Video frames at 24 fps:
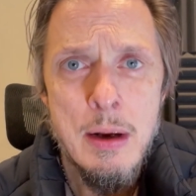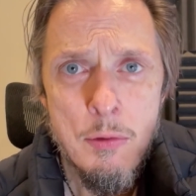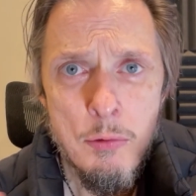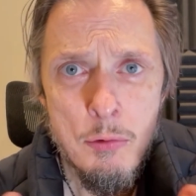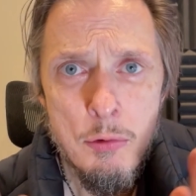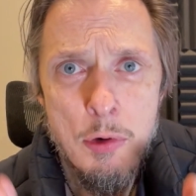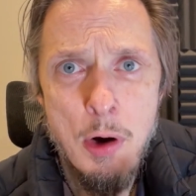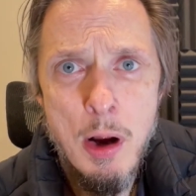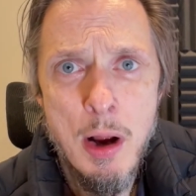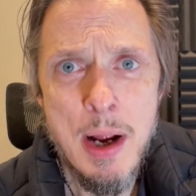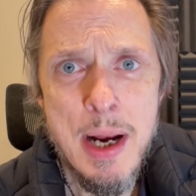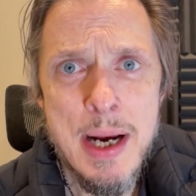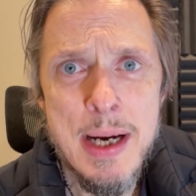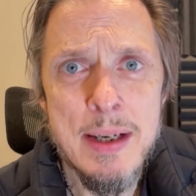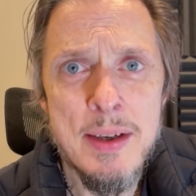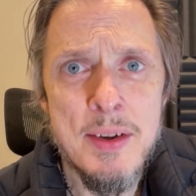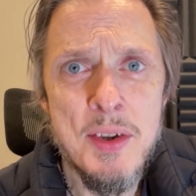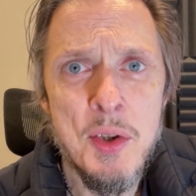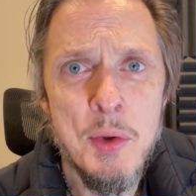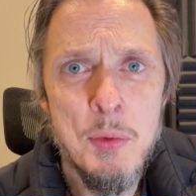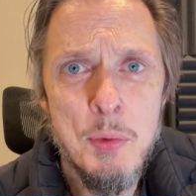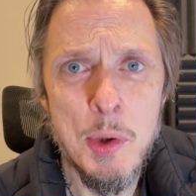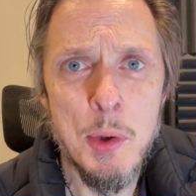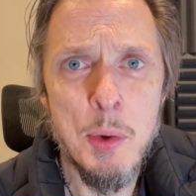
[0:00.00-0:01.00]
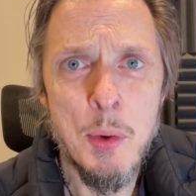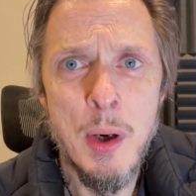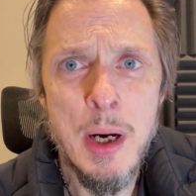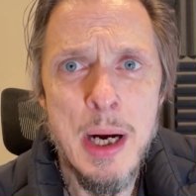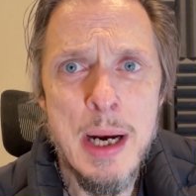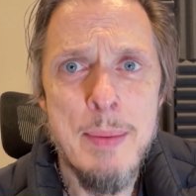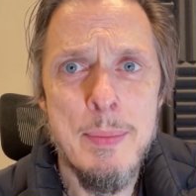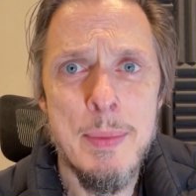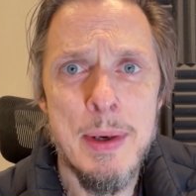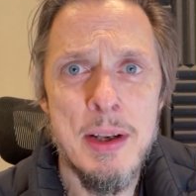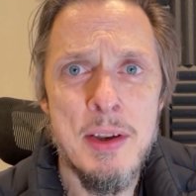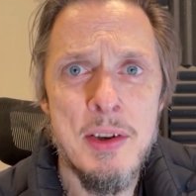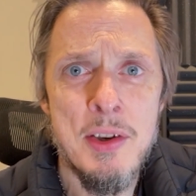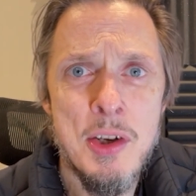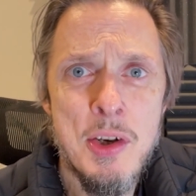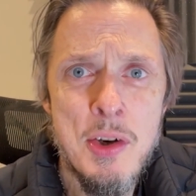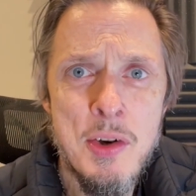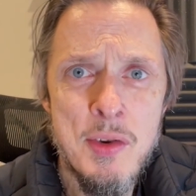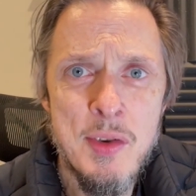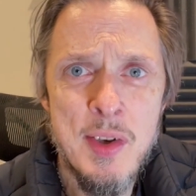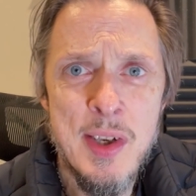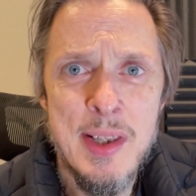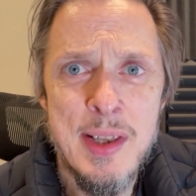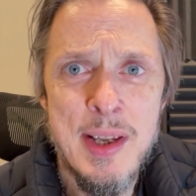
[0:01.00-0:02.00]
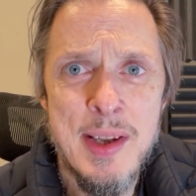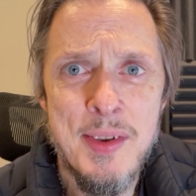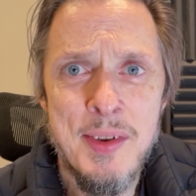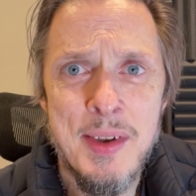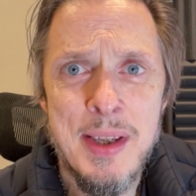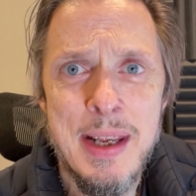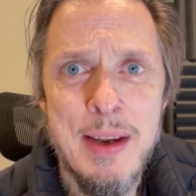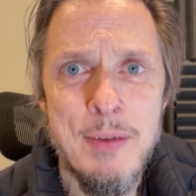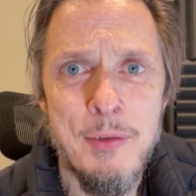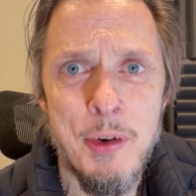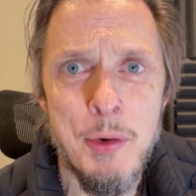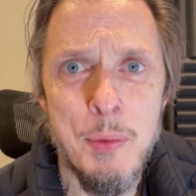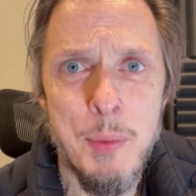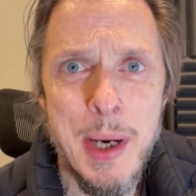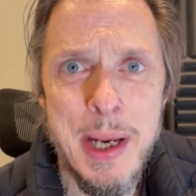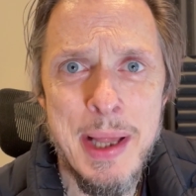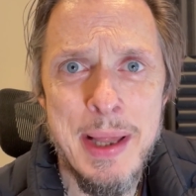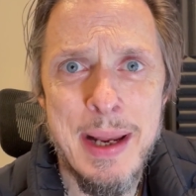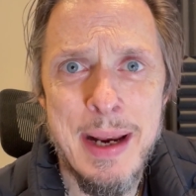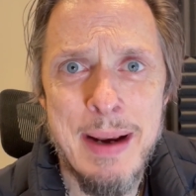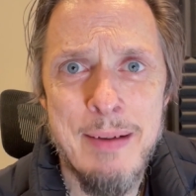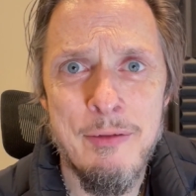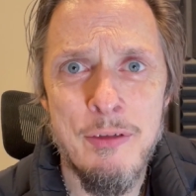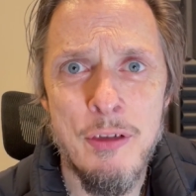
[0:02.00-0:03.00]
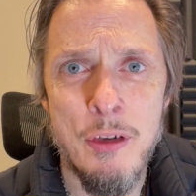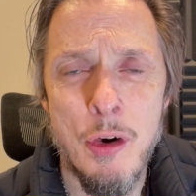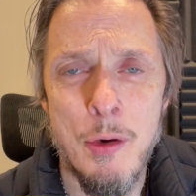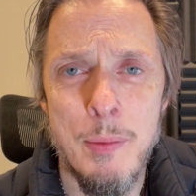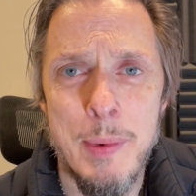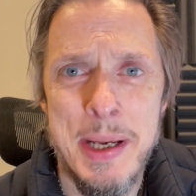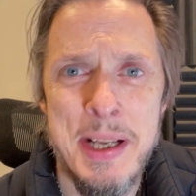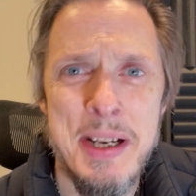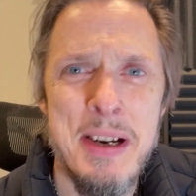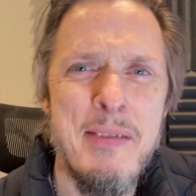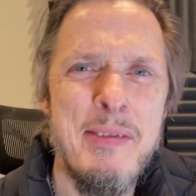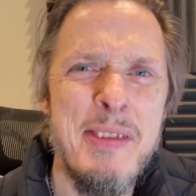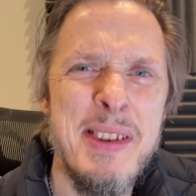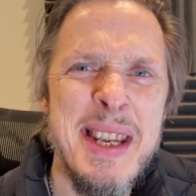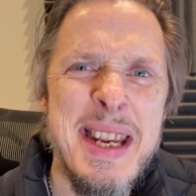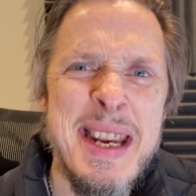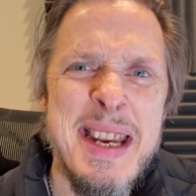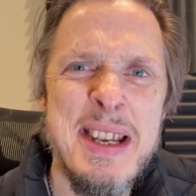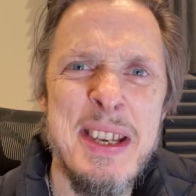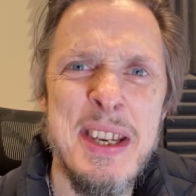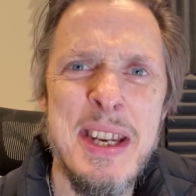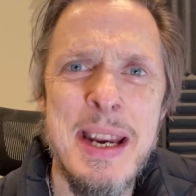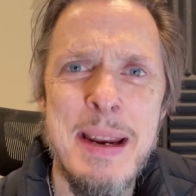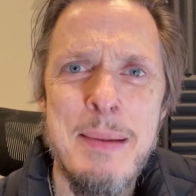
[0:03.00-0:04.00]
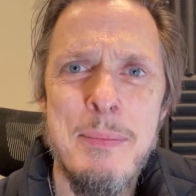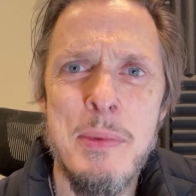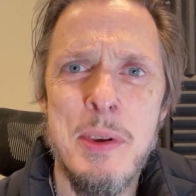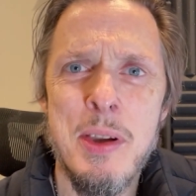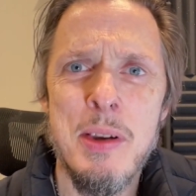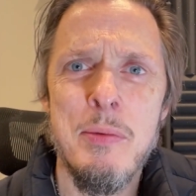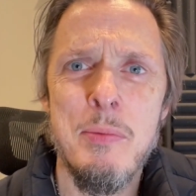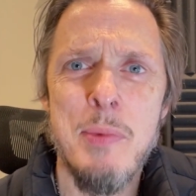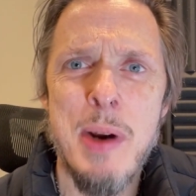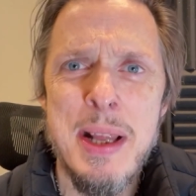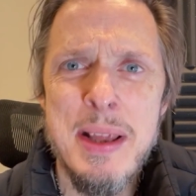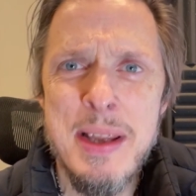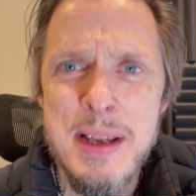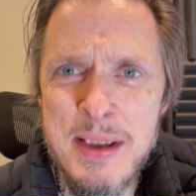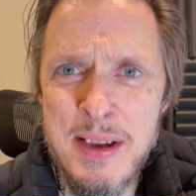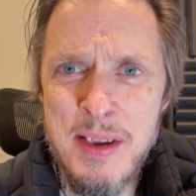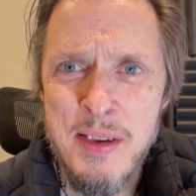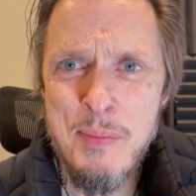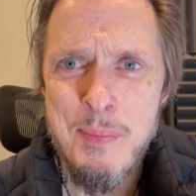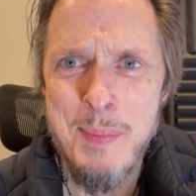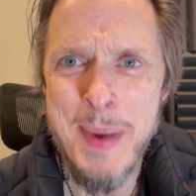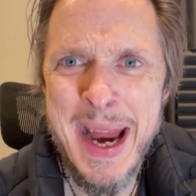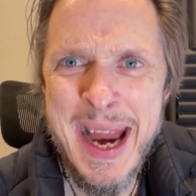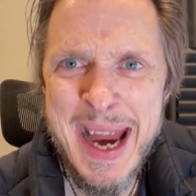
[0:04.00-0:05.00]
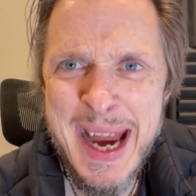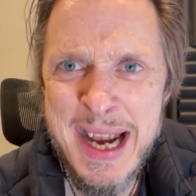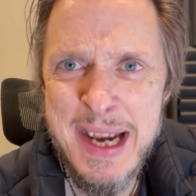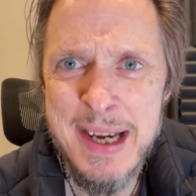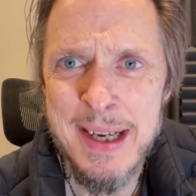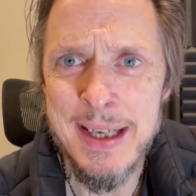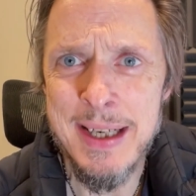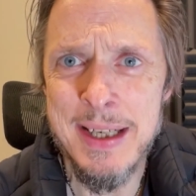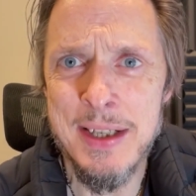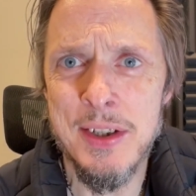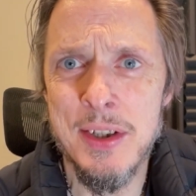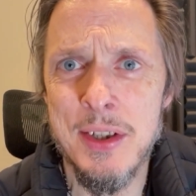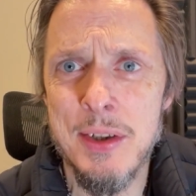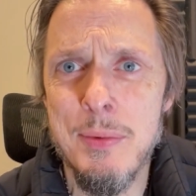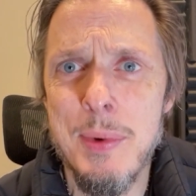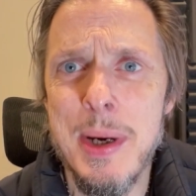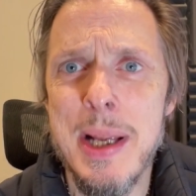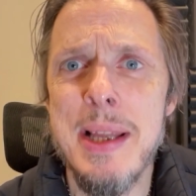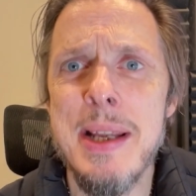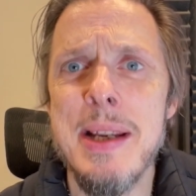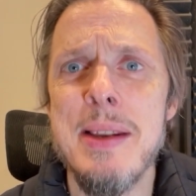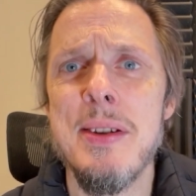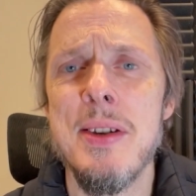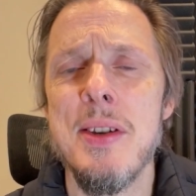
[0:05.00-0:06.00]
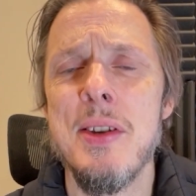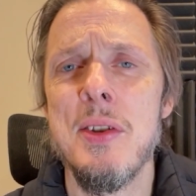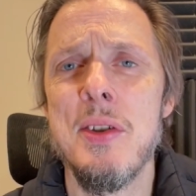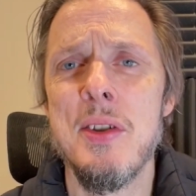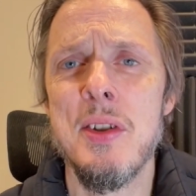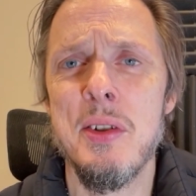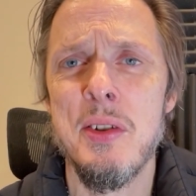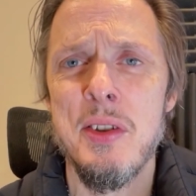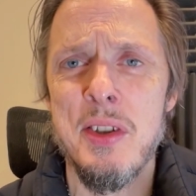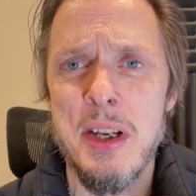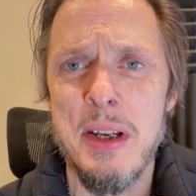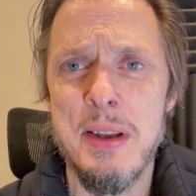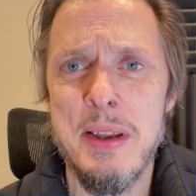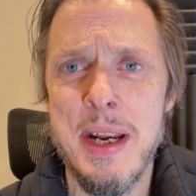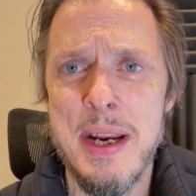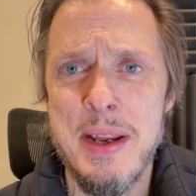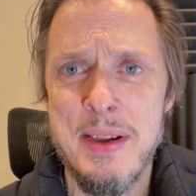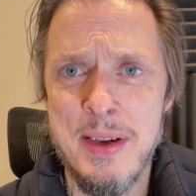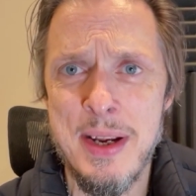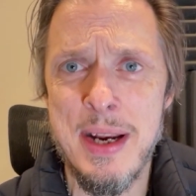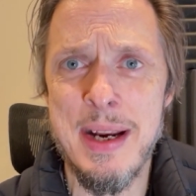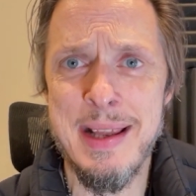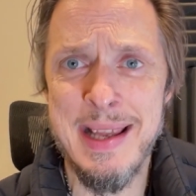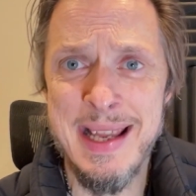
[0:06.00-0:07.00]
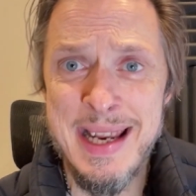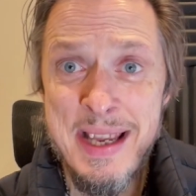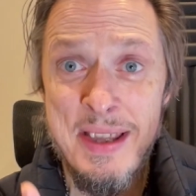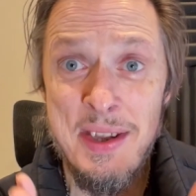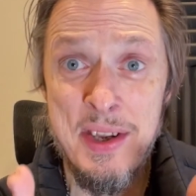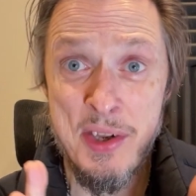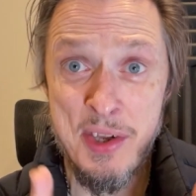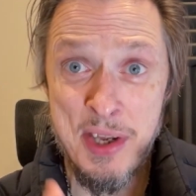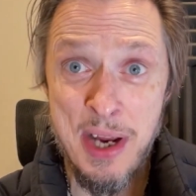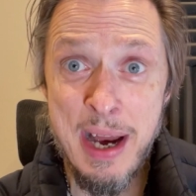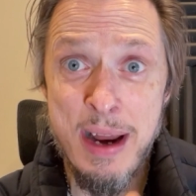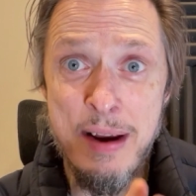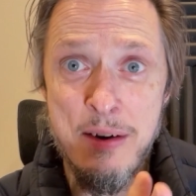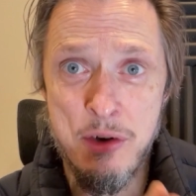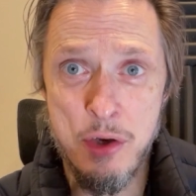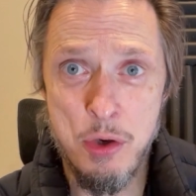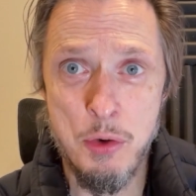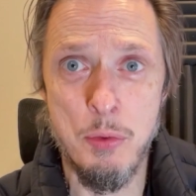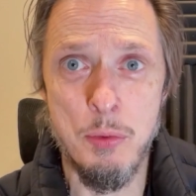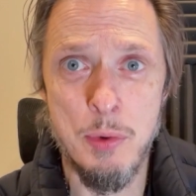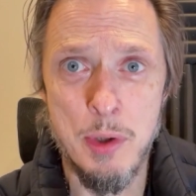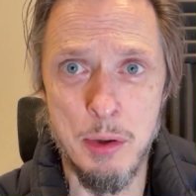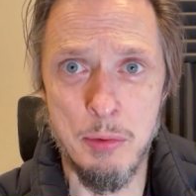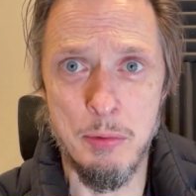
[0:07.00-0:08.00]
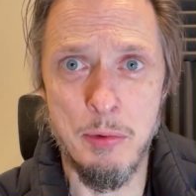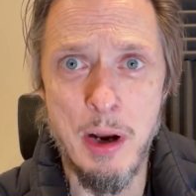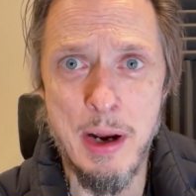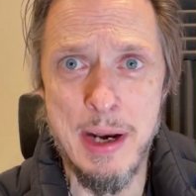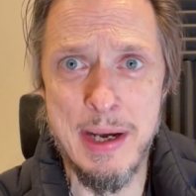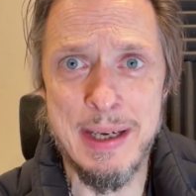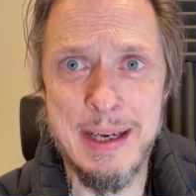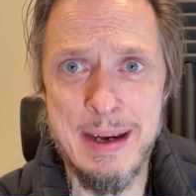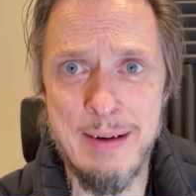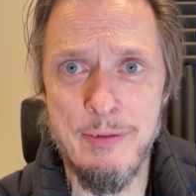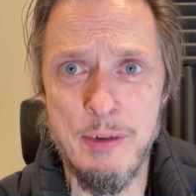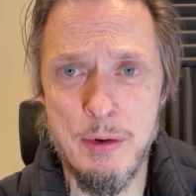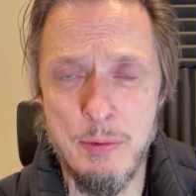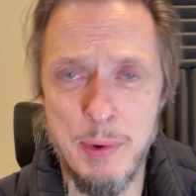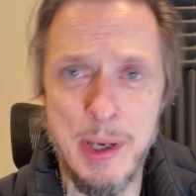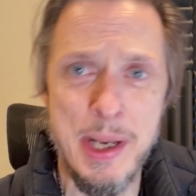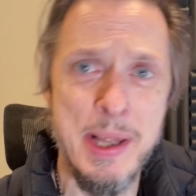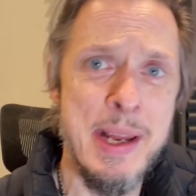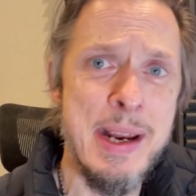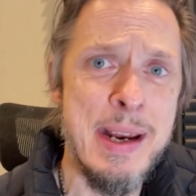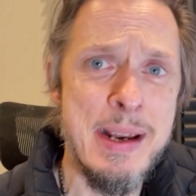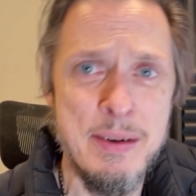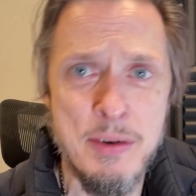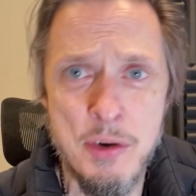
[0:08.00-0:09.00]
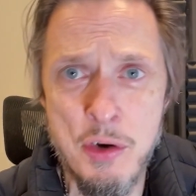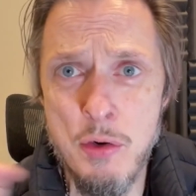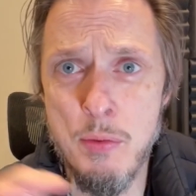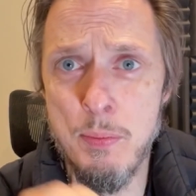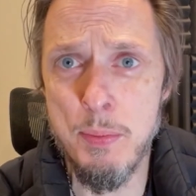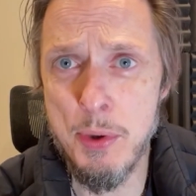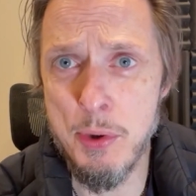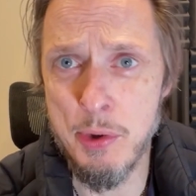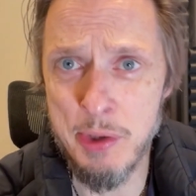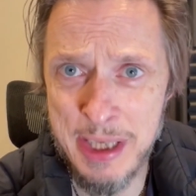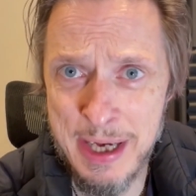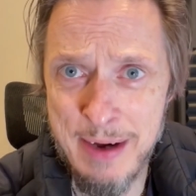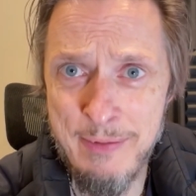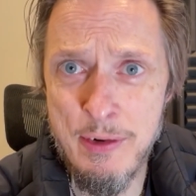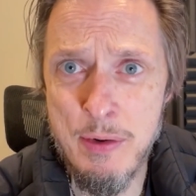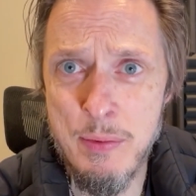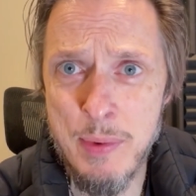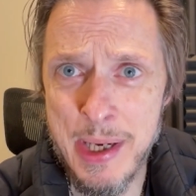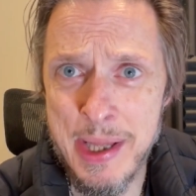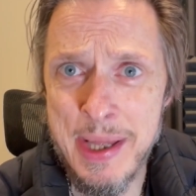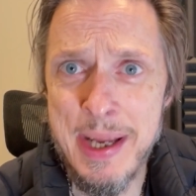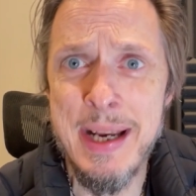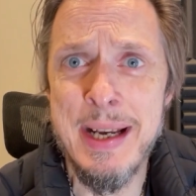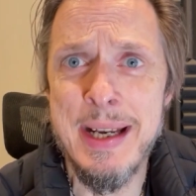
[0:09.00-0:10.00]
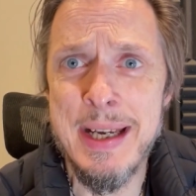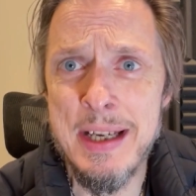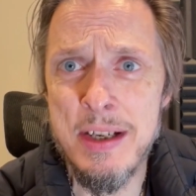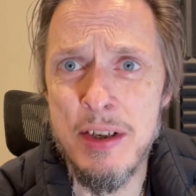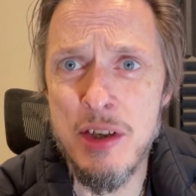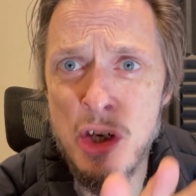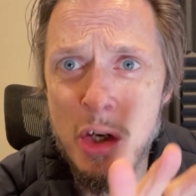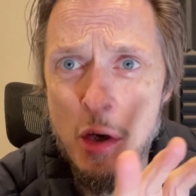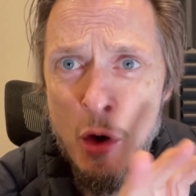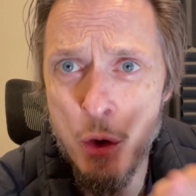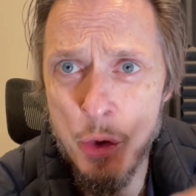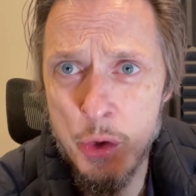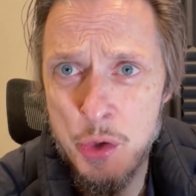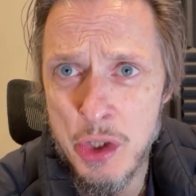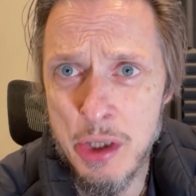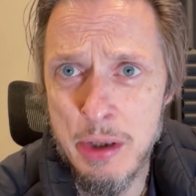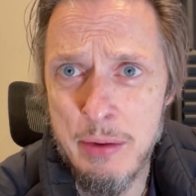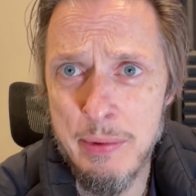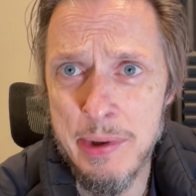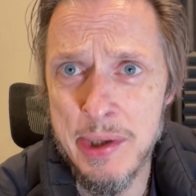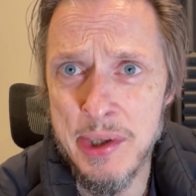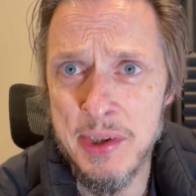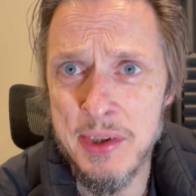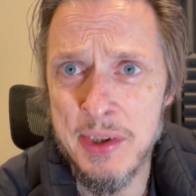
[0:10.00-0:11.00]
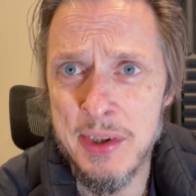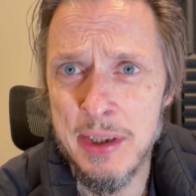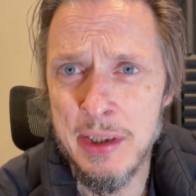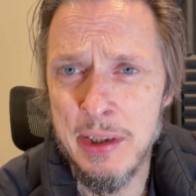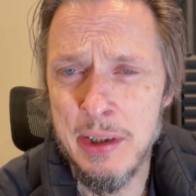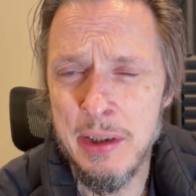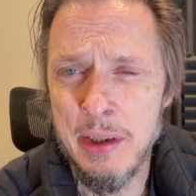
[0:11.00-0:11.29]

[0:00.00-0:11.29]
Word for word: writes, requirements using this given when then format. I've seen teams where this is mandated, where this is, so they say, this is how you will write given when then. You'll put given when then into your jiras.